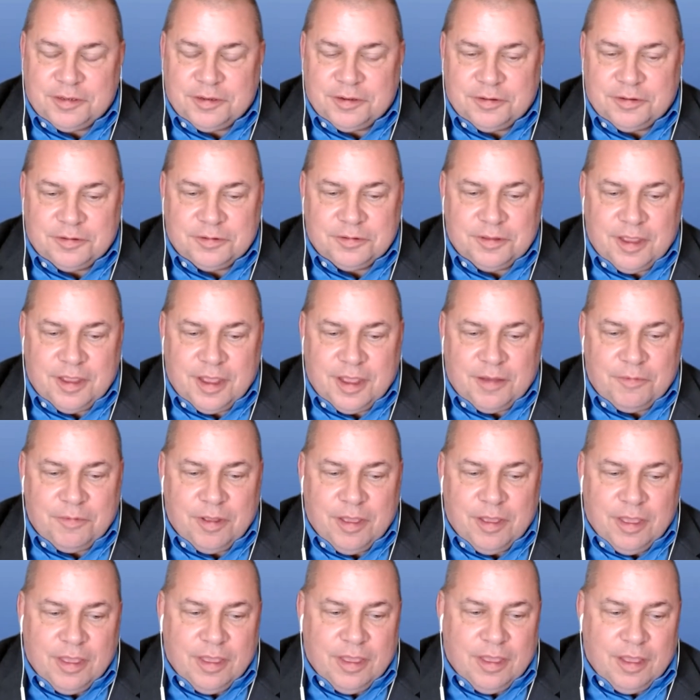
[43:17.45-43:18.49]
So yeah,
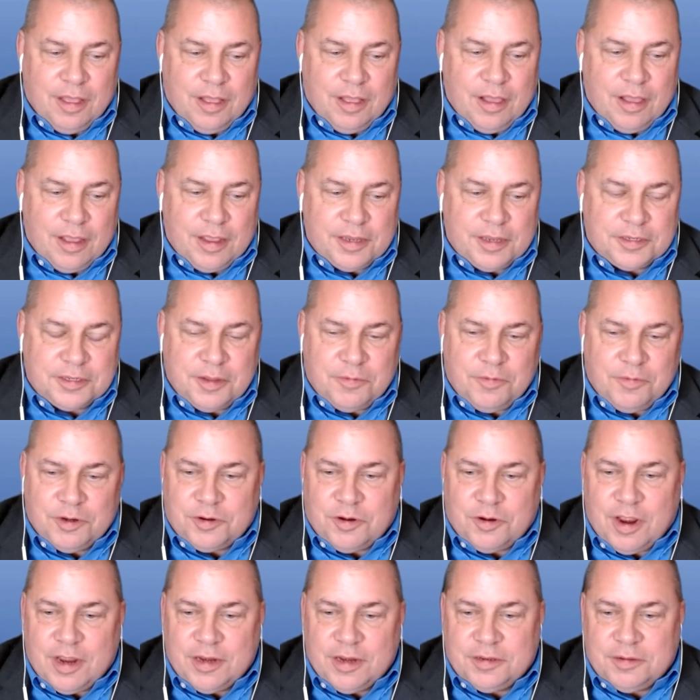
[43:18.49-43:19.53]
like you said, we're
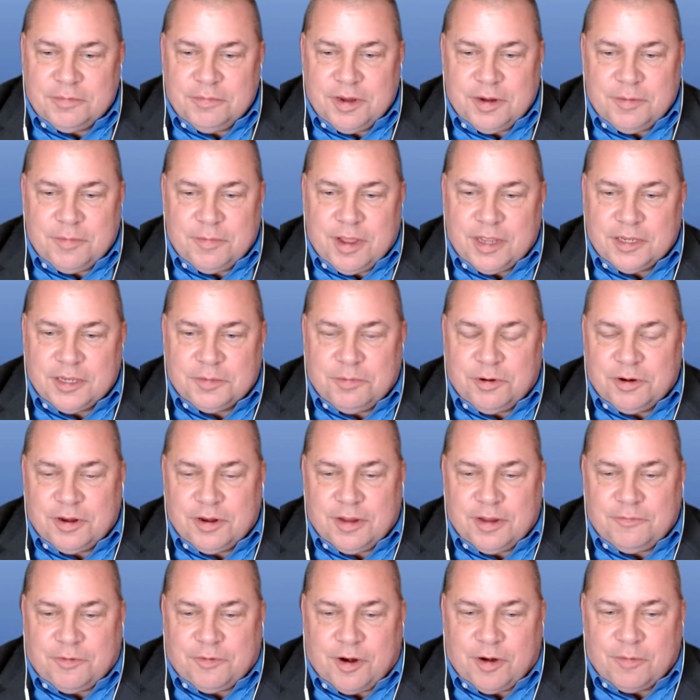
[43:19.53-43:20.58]
trying to minimize
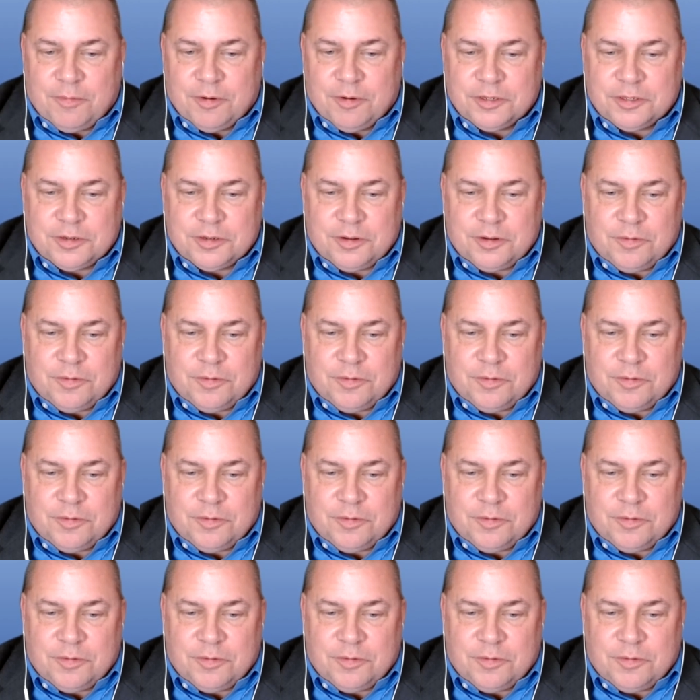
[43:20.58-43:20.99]
burden on farmers.